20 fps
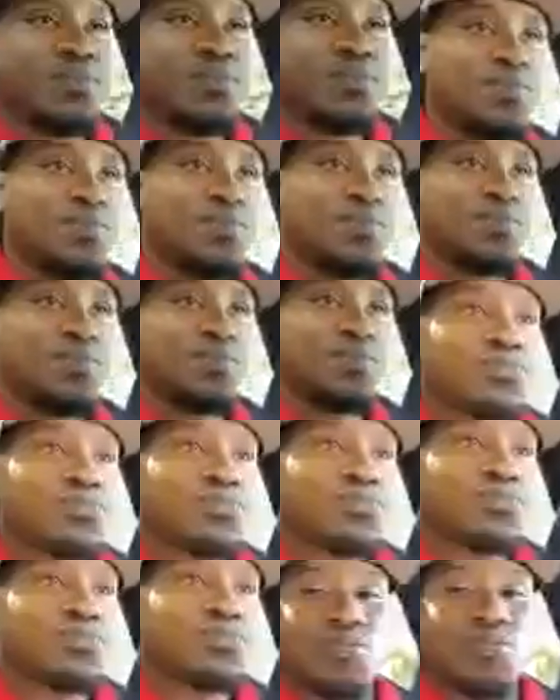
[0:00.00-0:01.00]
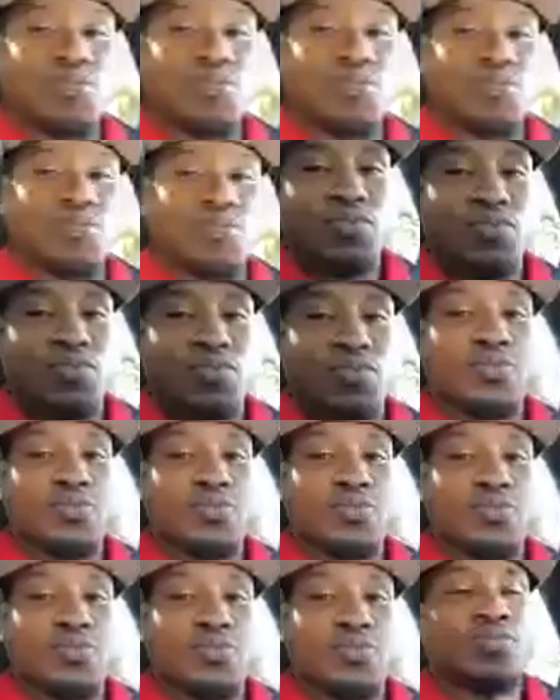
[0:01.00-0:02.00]

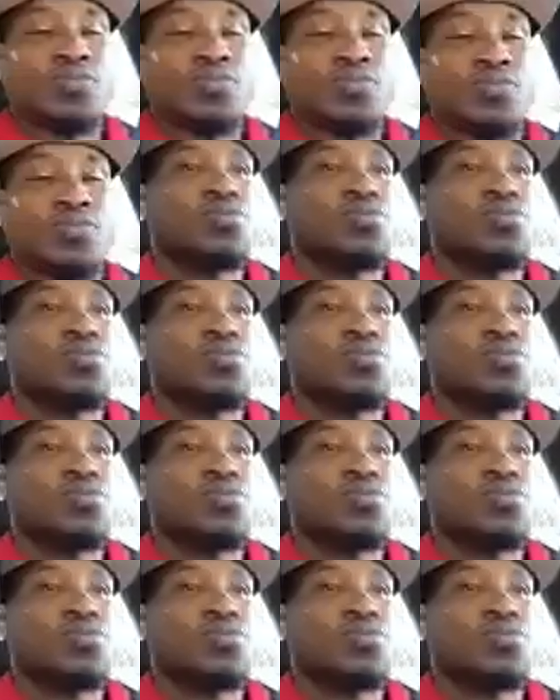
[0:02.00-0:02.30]
[no speech]